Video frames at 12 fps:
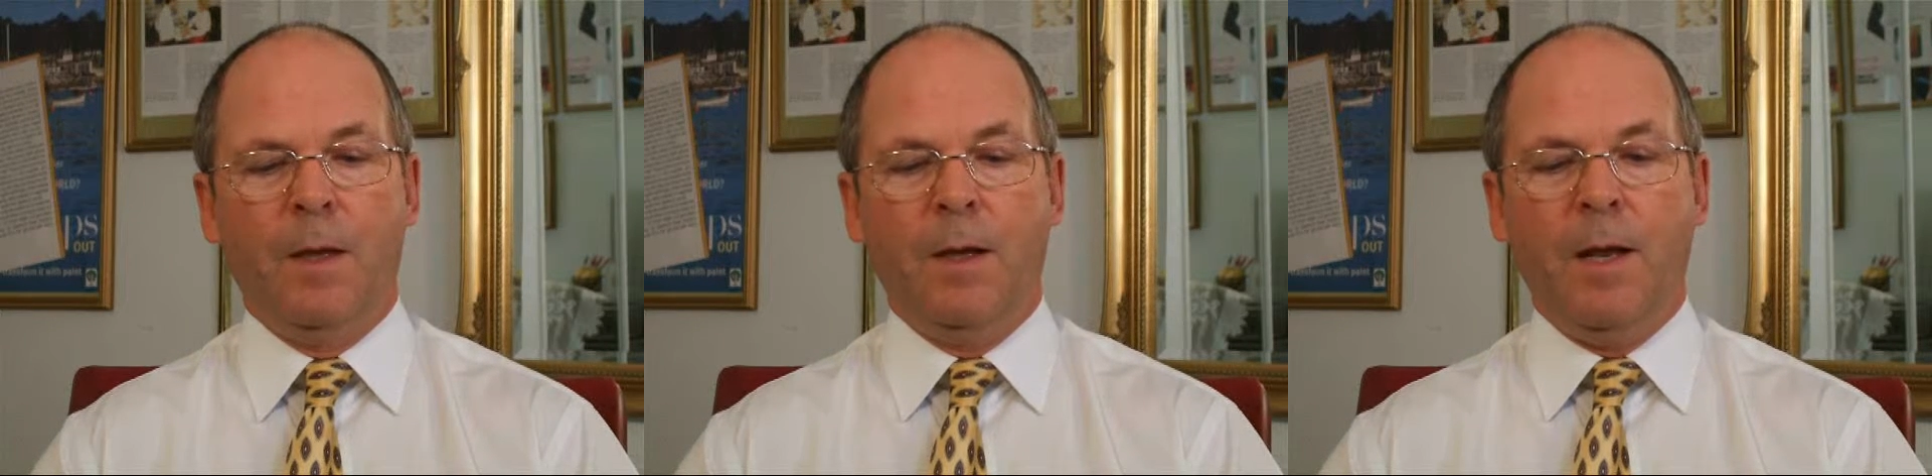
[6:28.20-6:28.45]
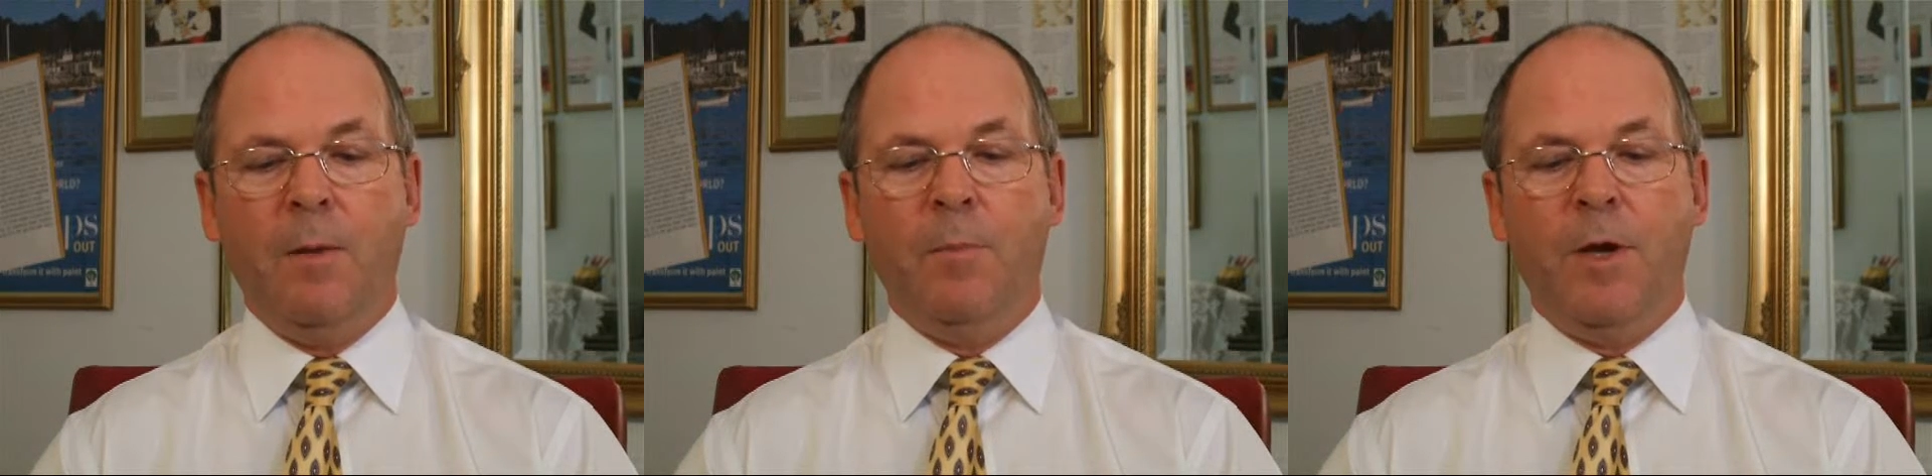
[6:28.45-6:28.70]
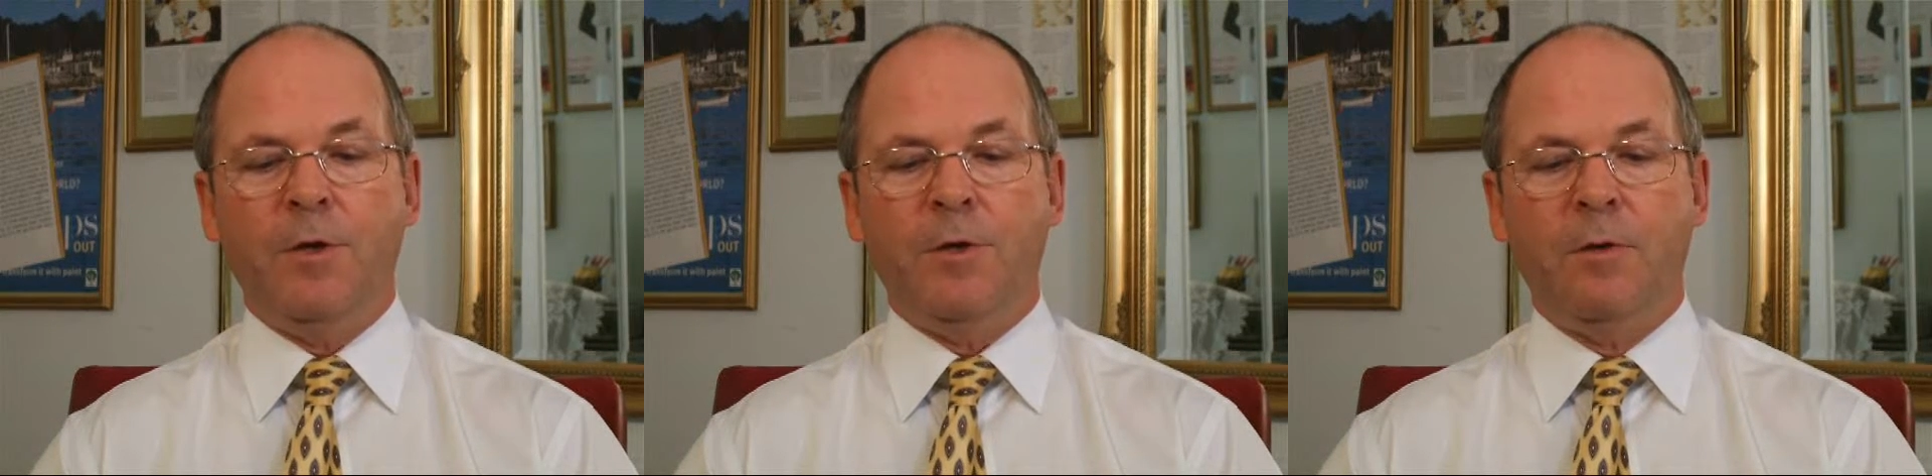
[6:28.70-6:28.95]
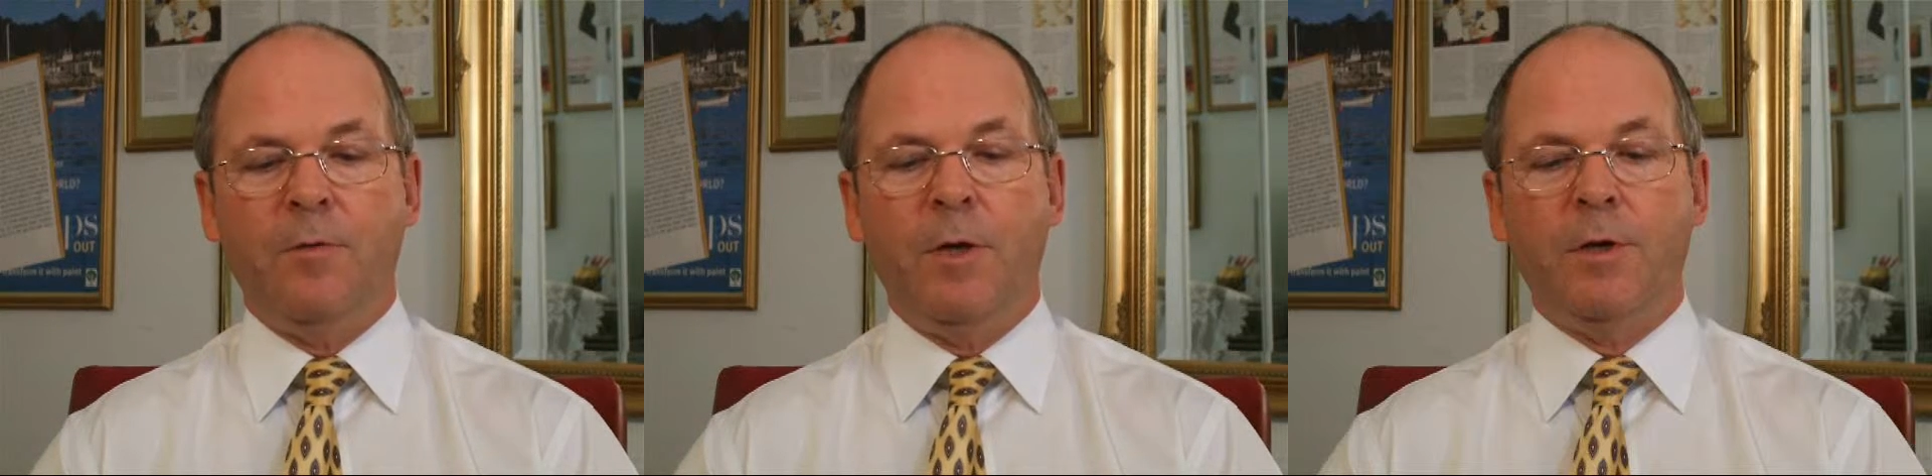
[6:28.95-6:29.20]
Can the
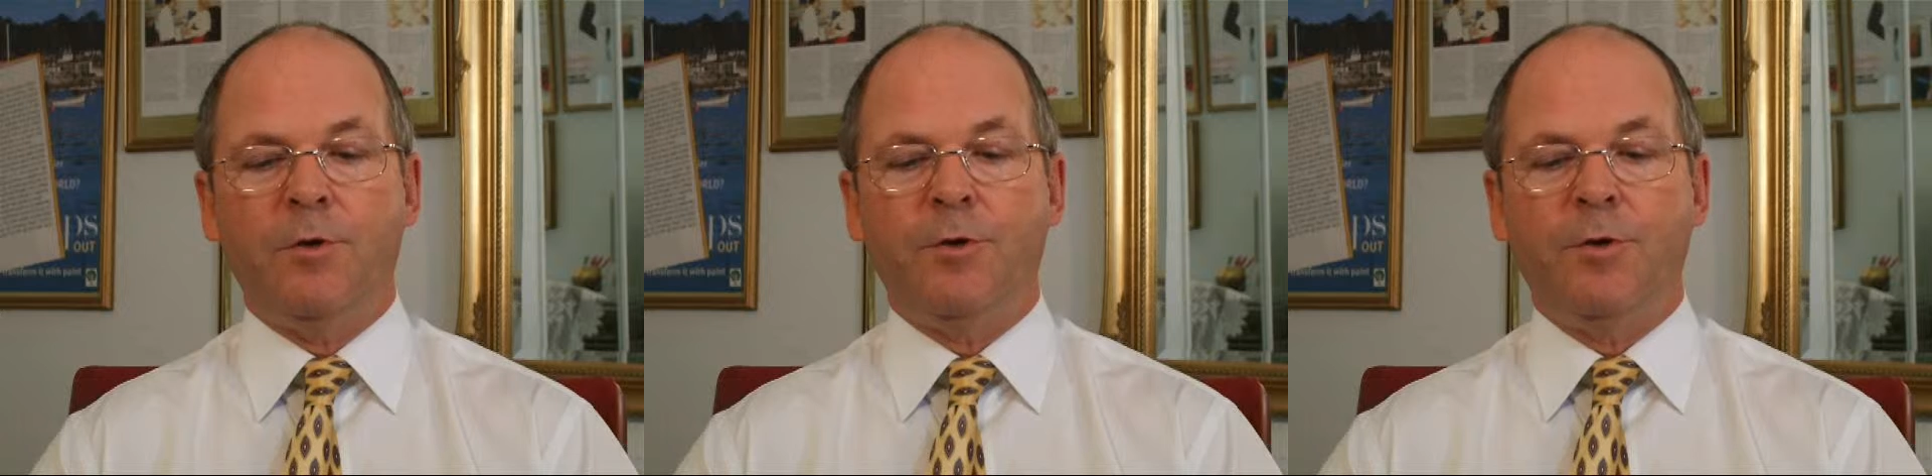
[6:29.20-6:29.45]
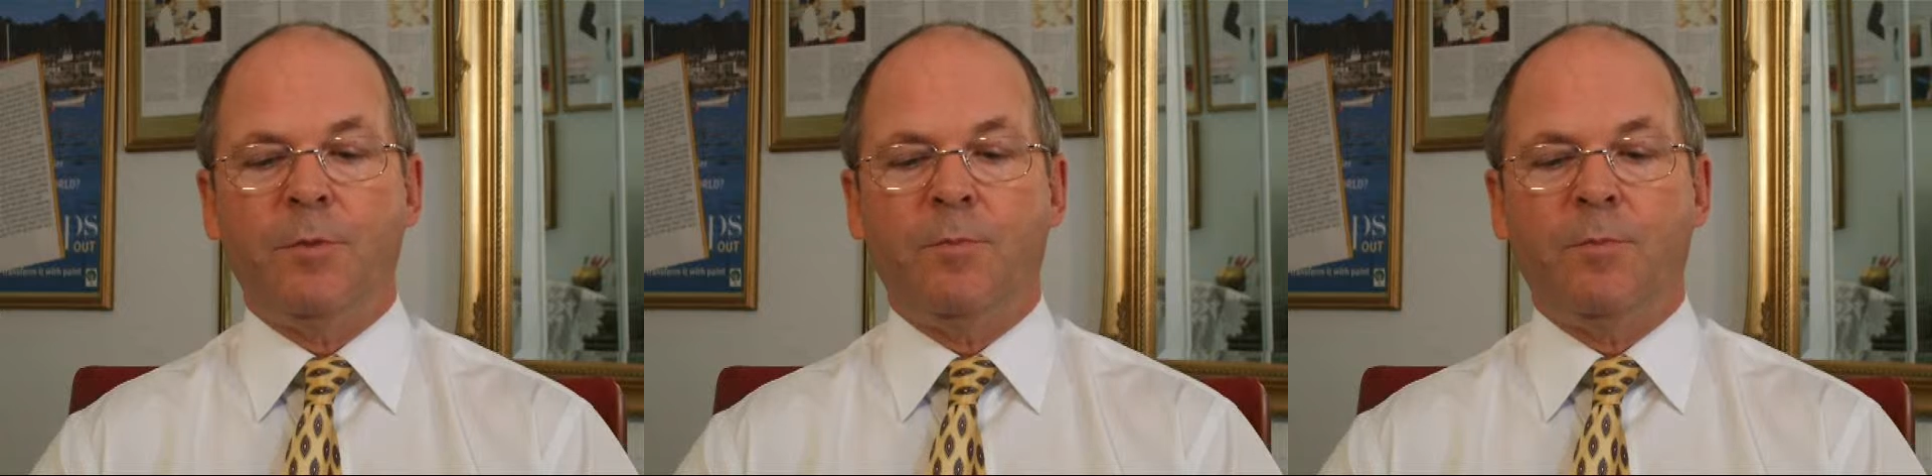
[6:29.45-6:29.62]
patient reintroduce